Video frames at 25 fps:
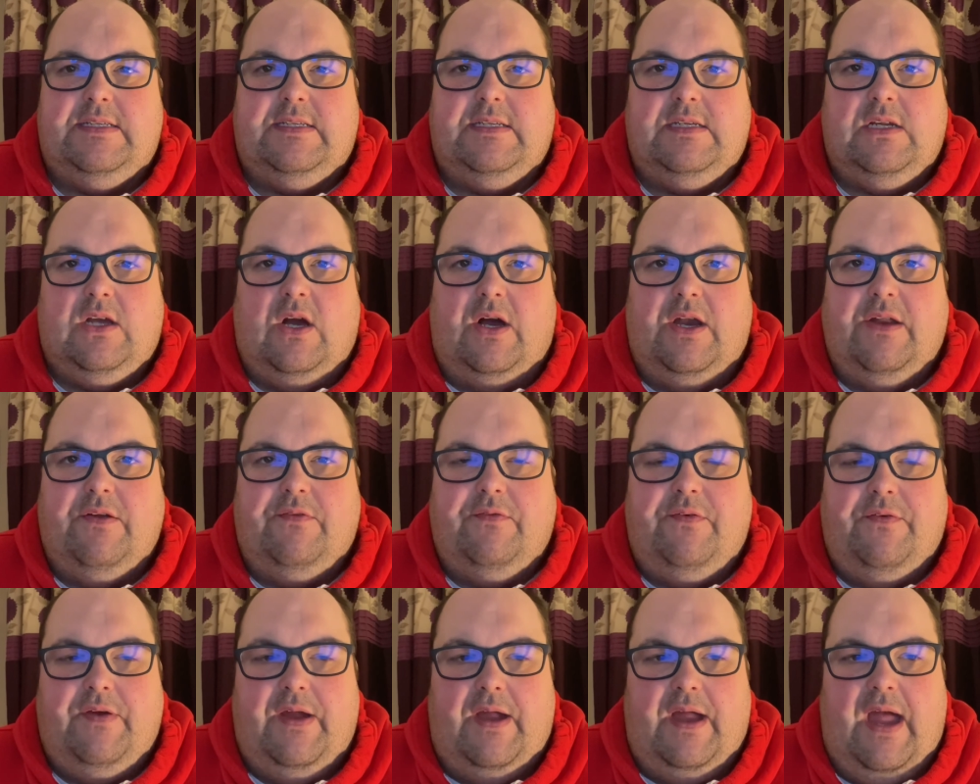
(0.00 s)
kind of
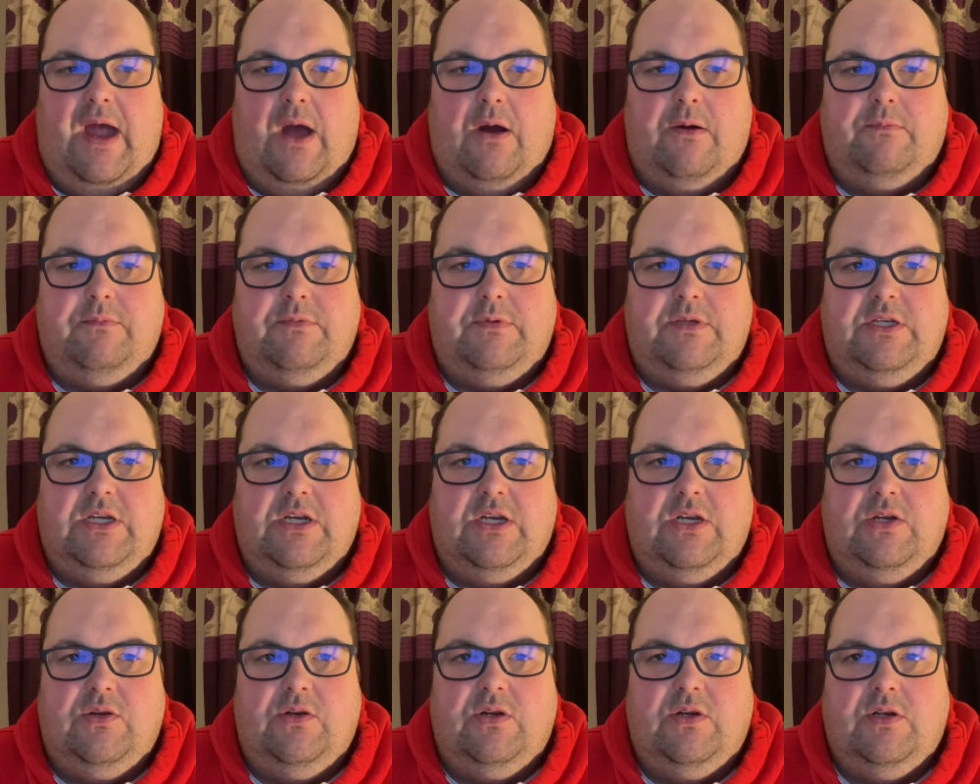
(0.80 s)
helped
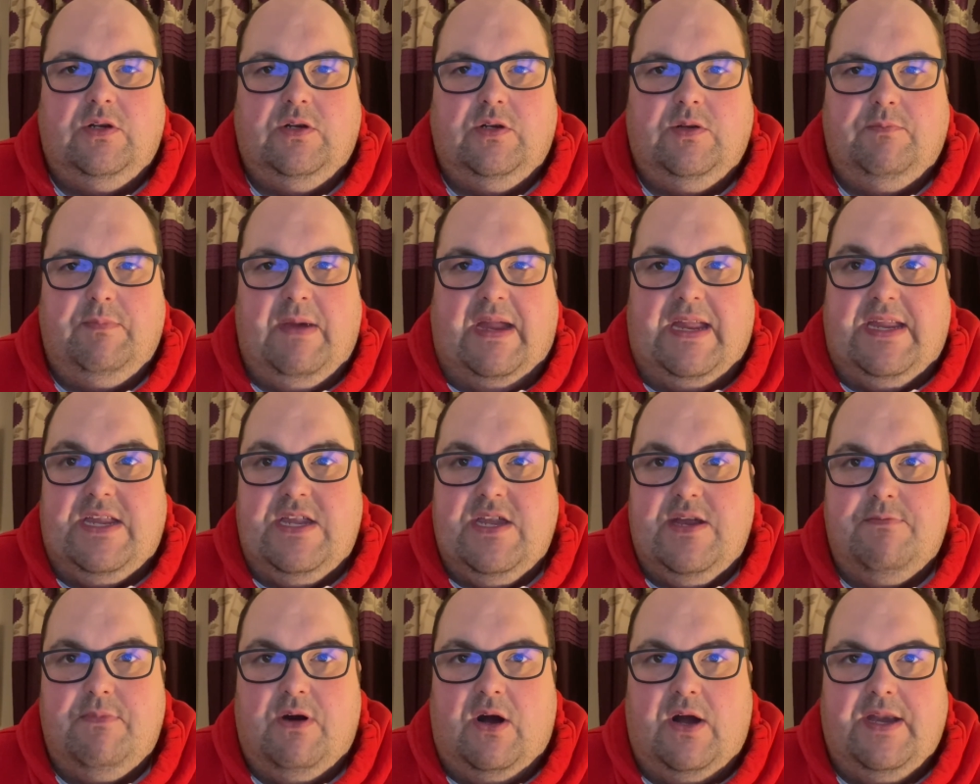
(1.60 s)
you making
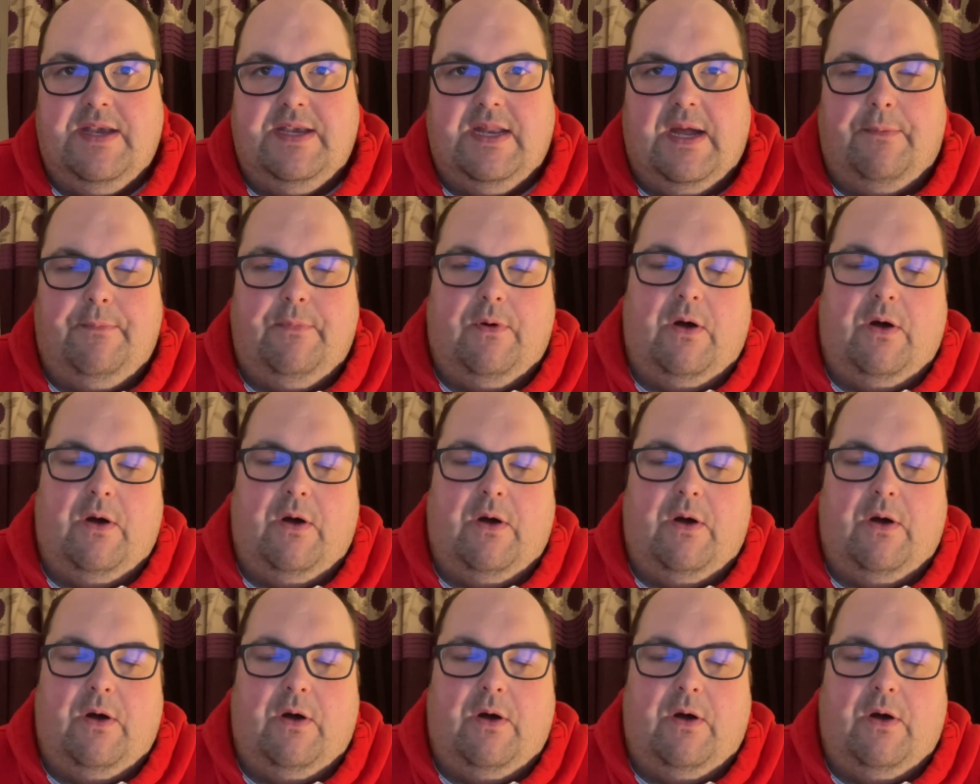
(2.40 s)
your mind up.